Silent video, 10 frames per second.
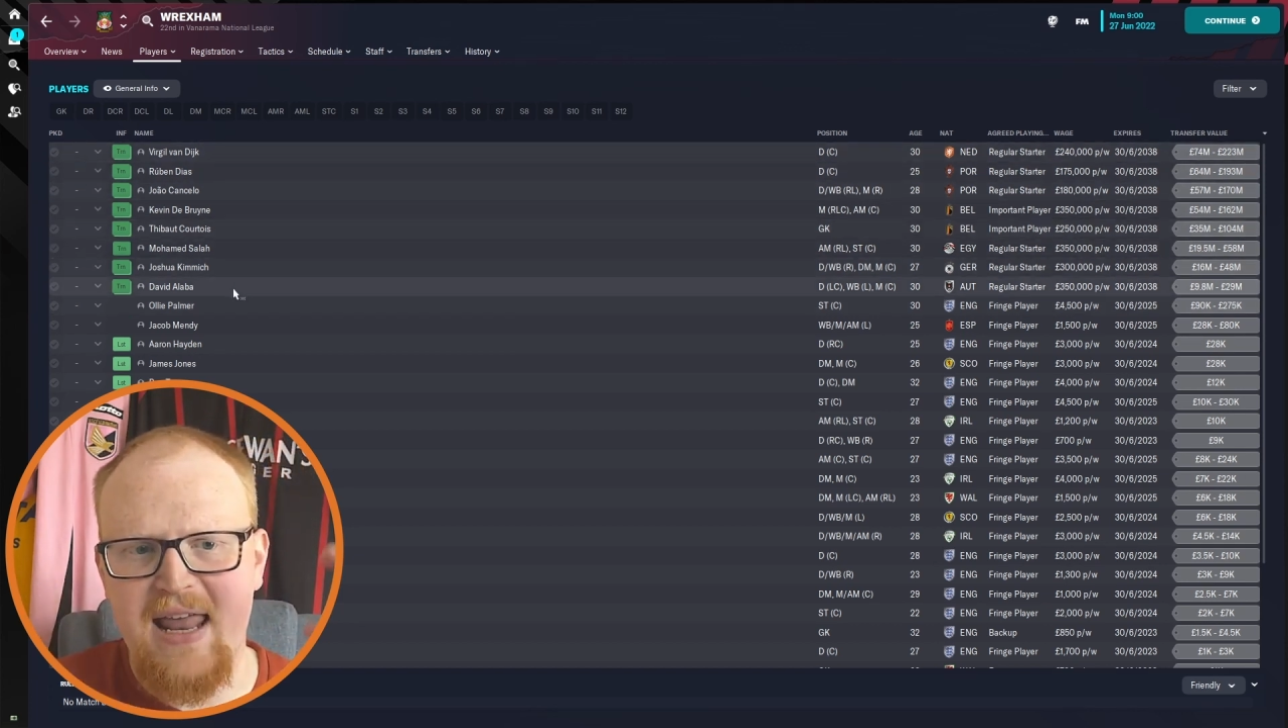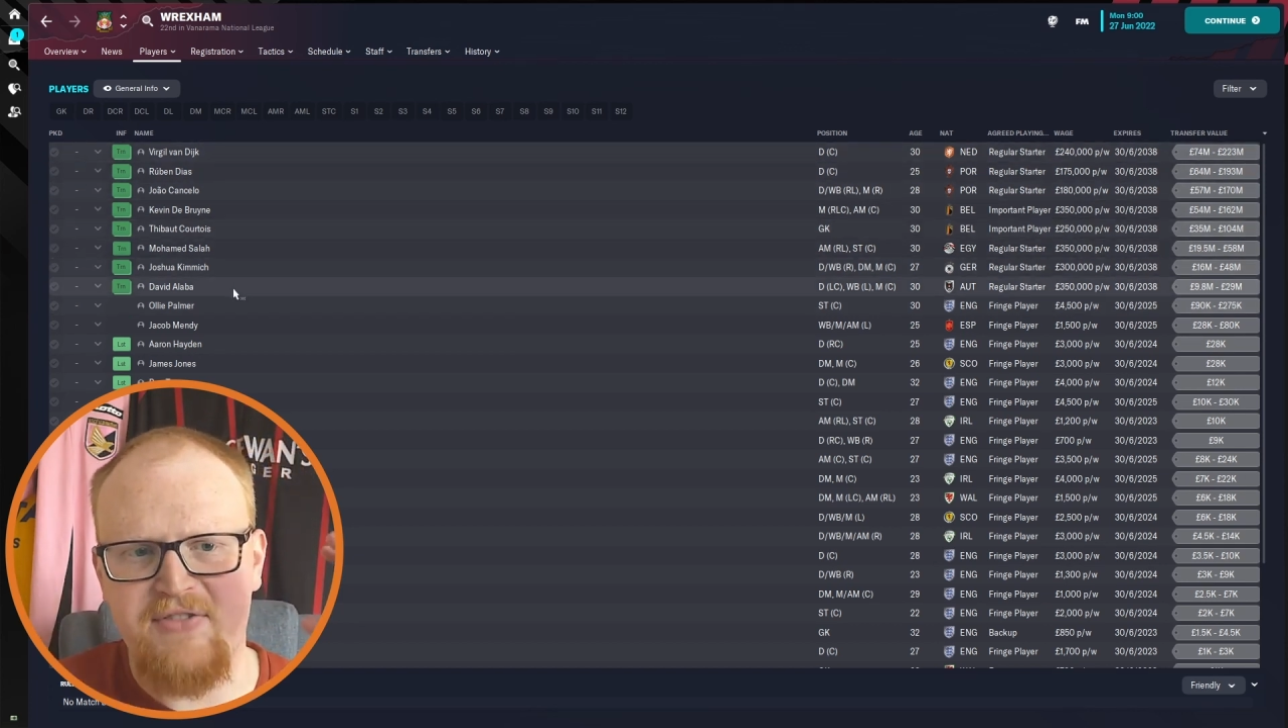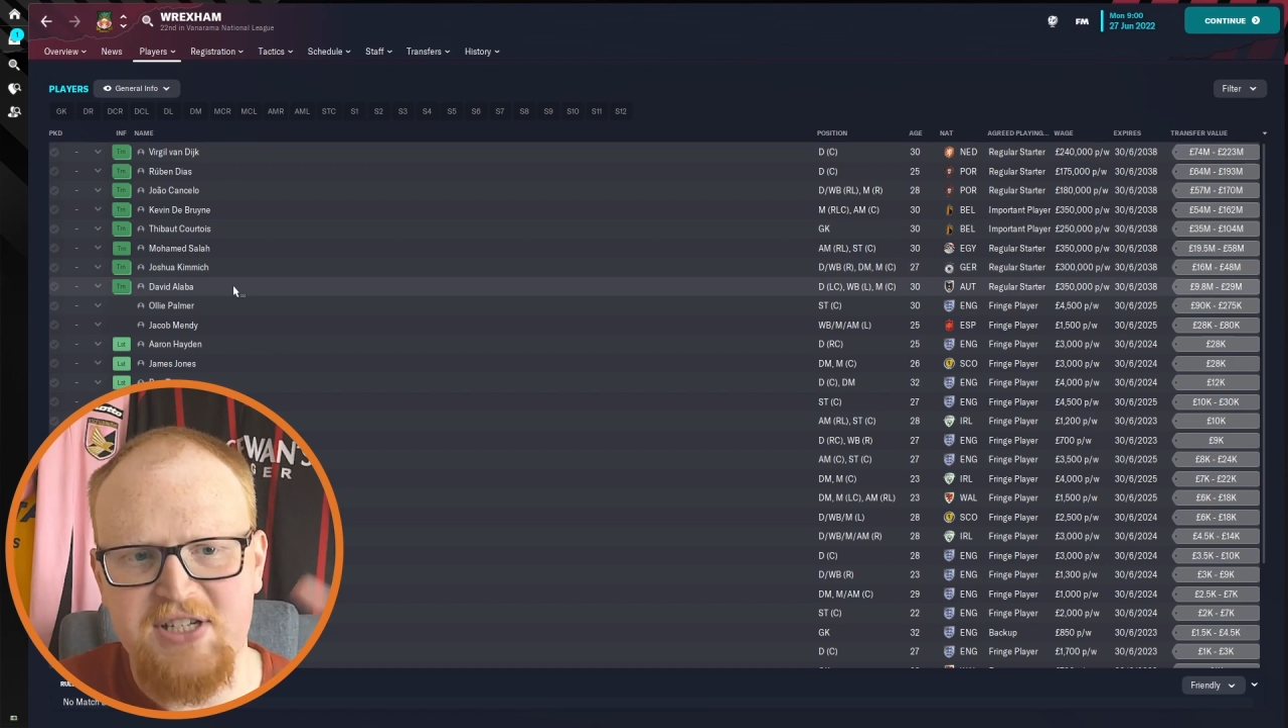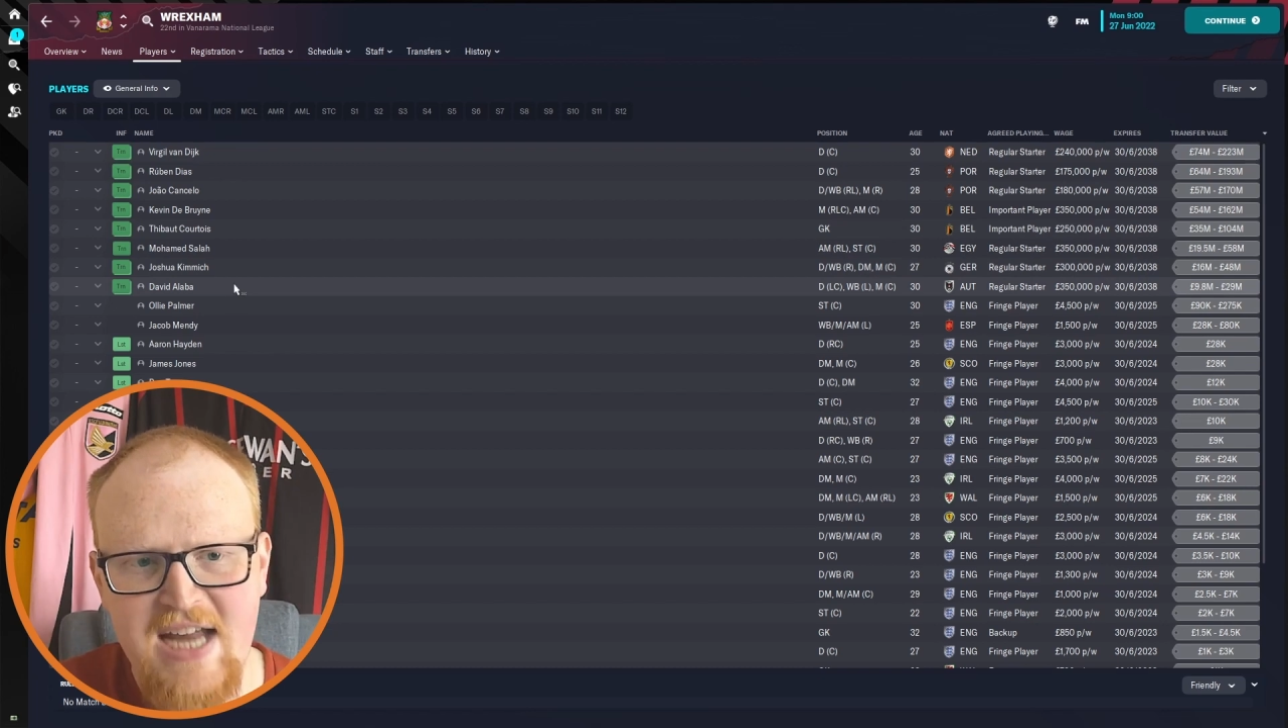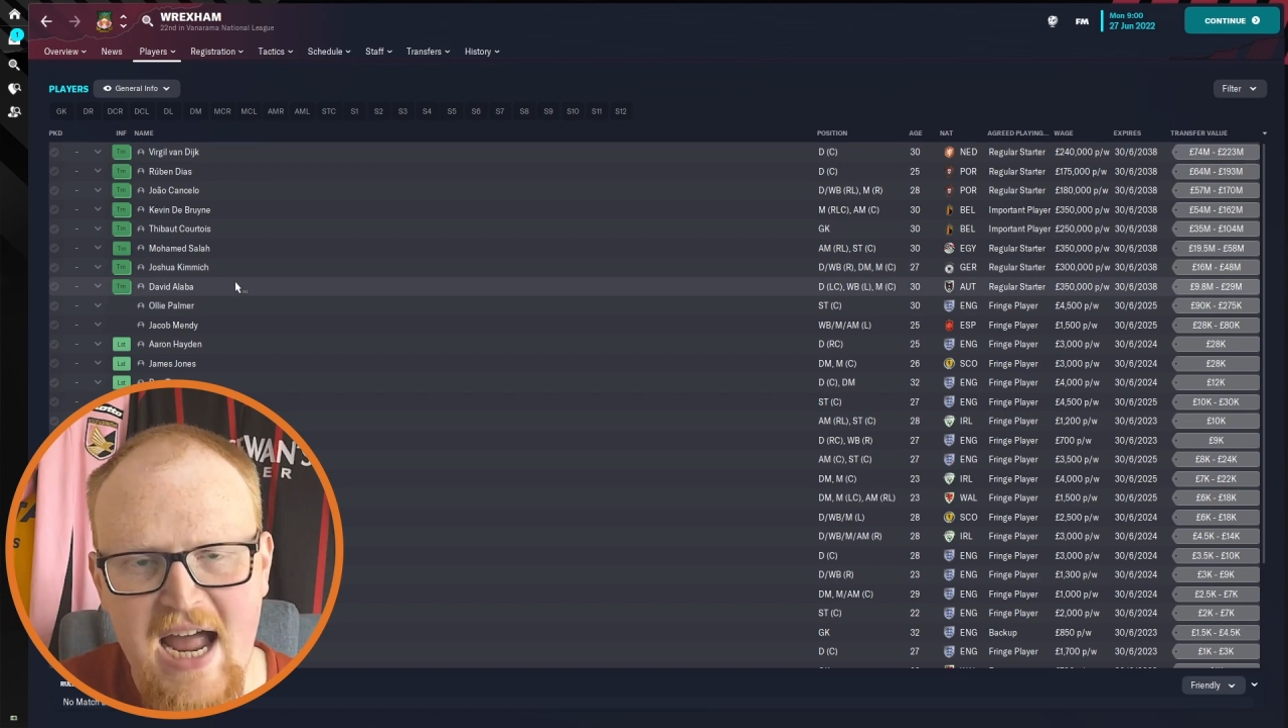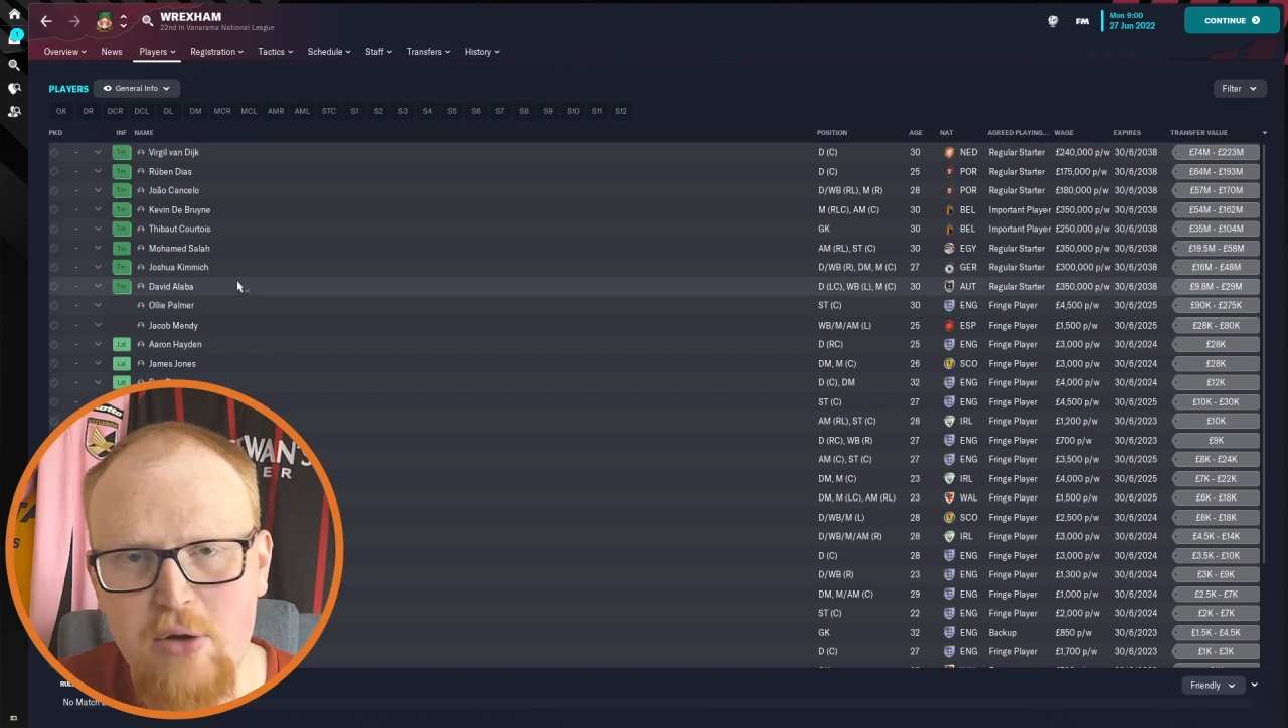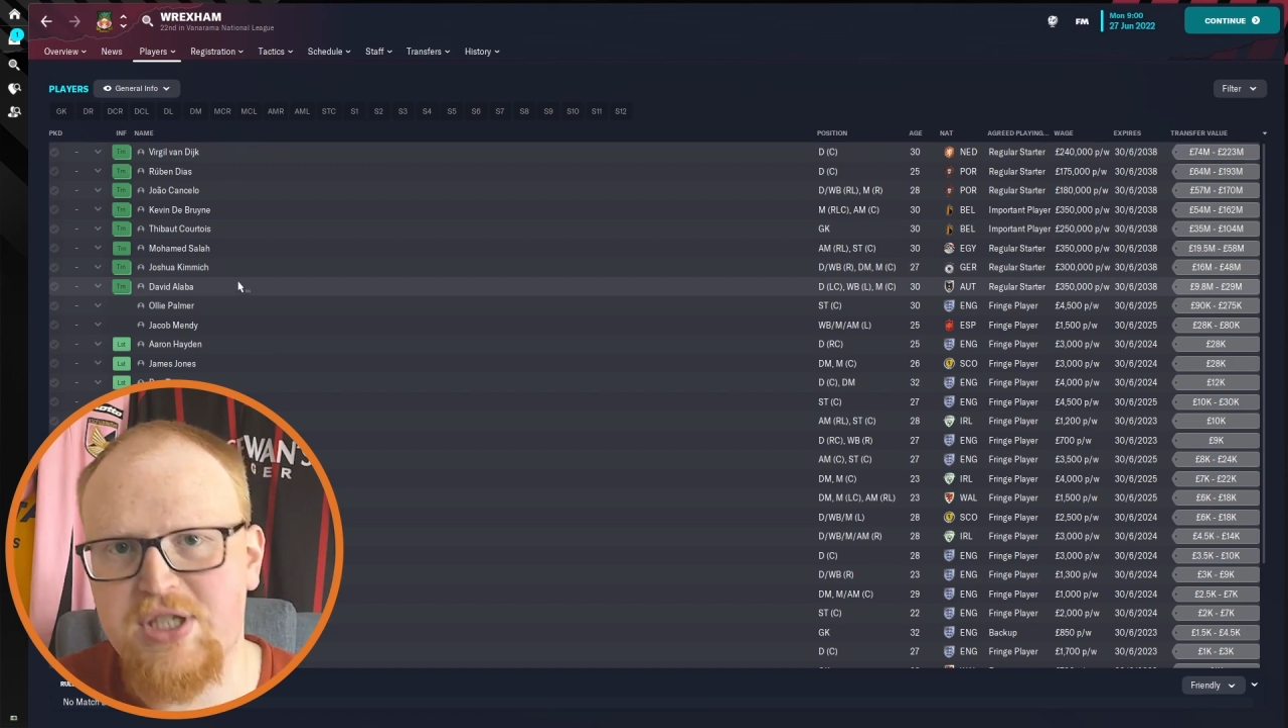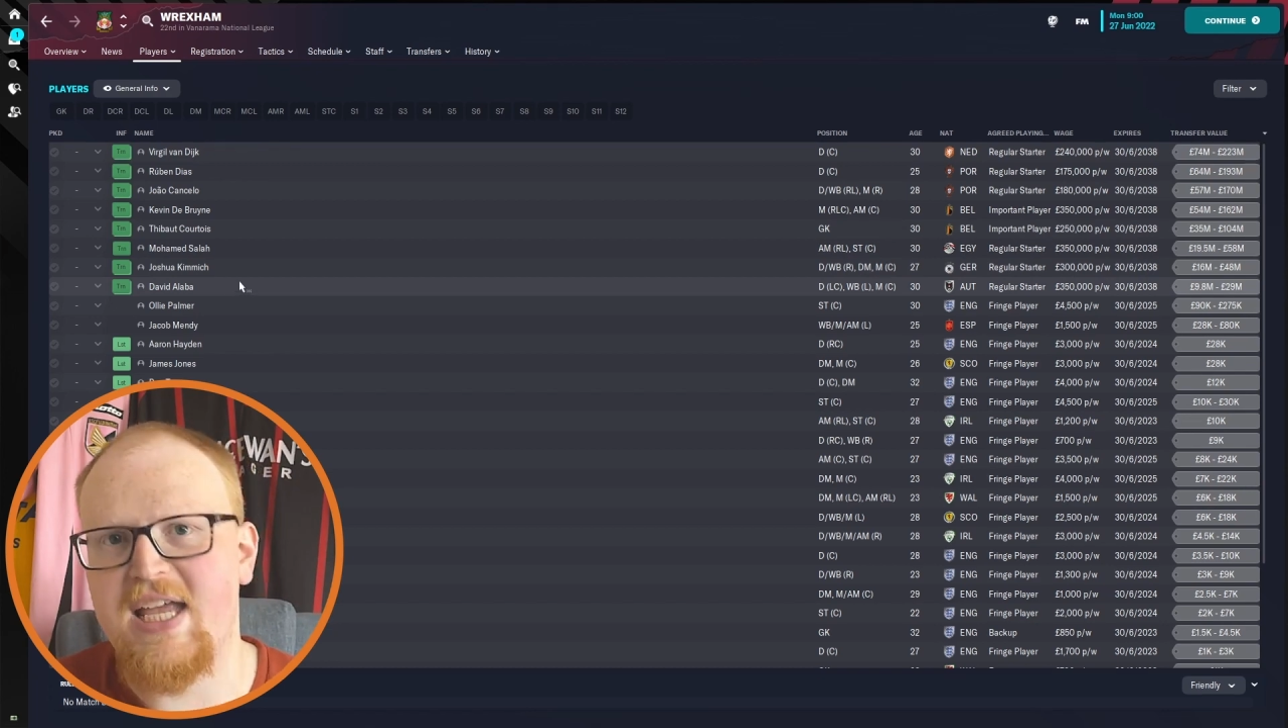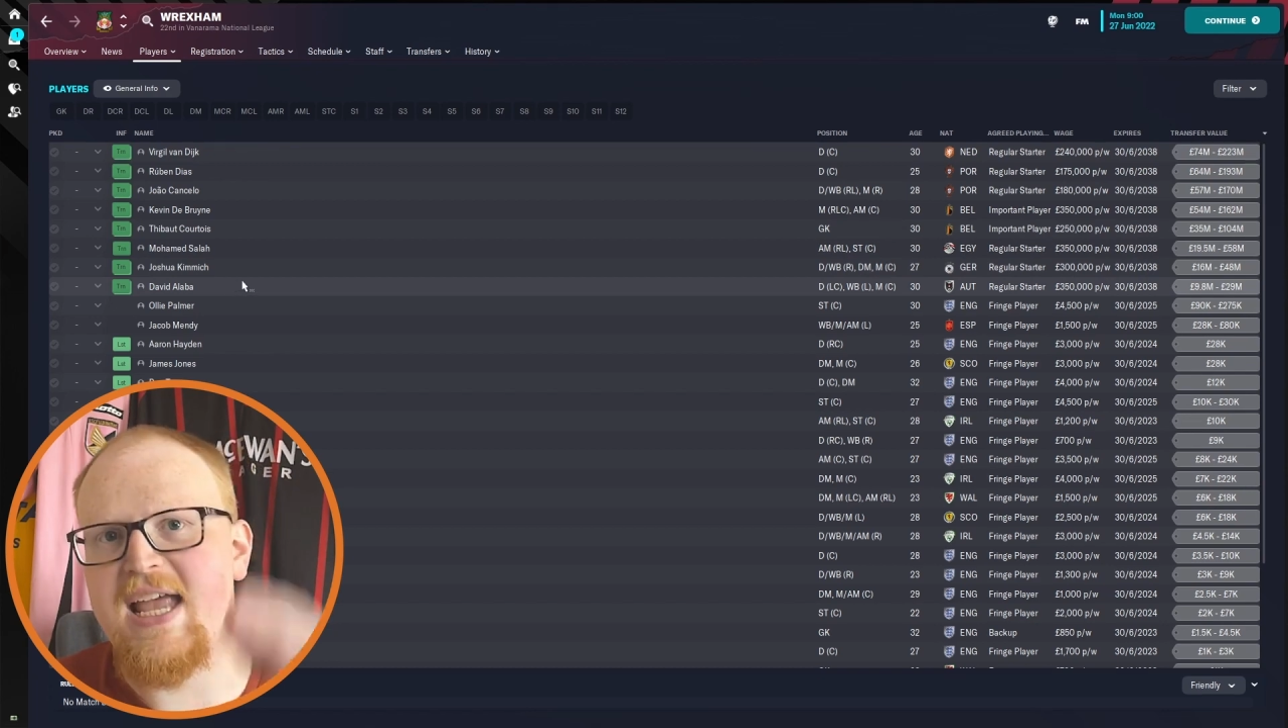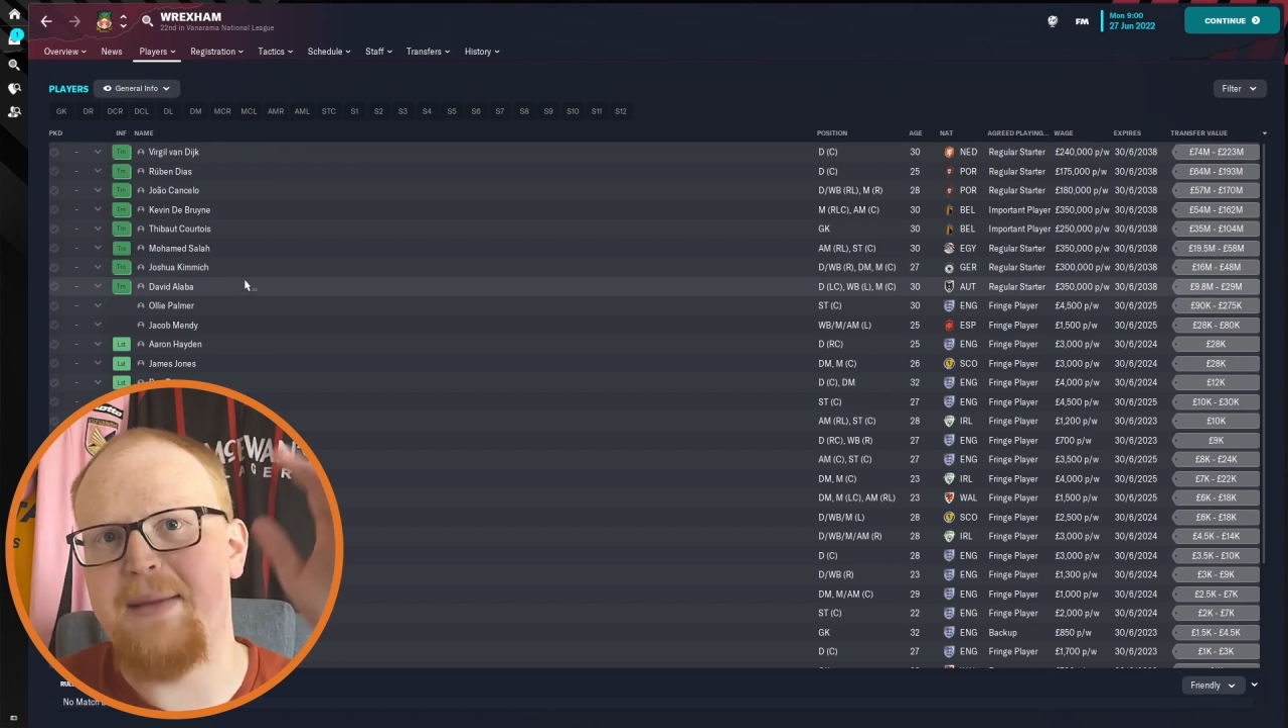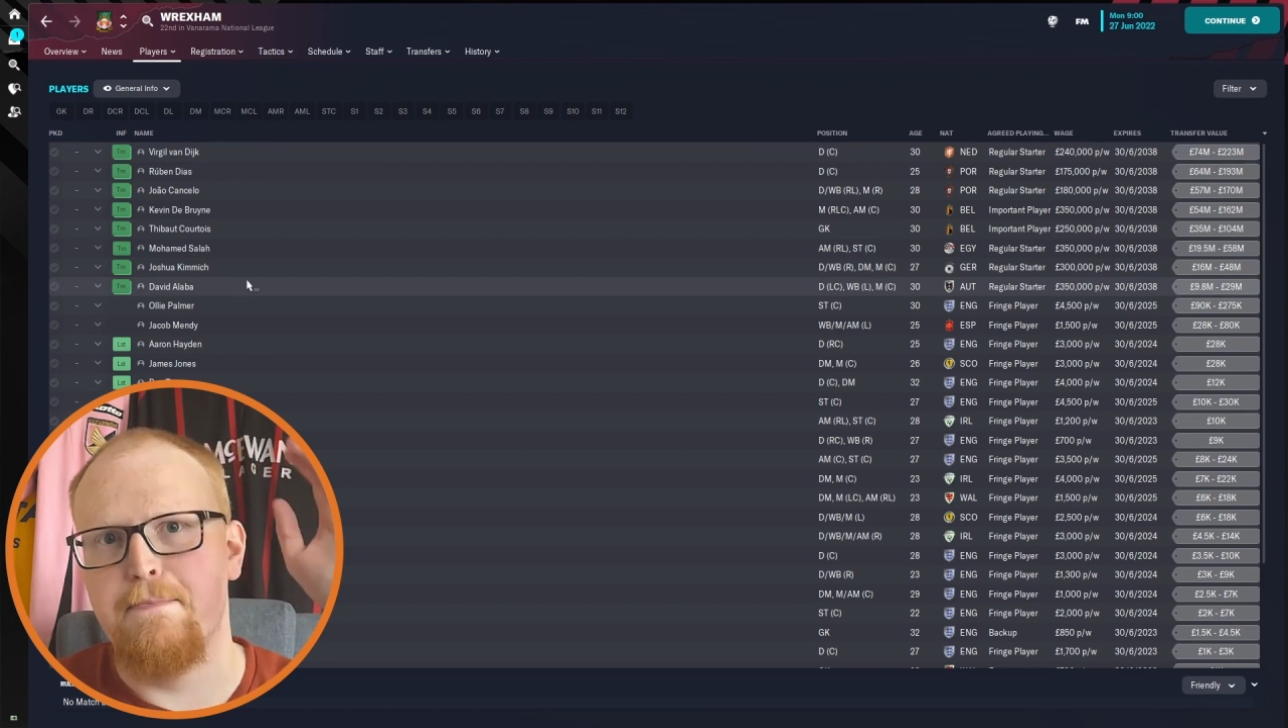Lewandowski,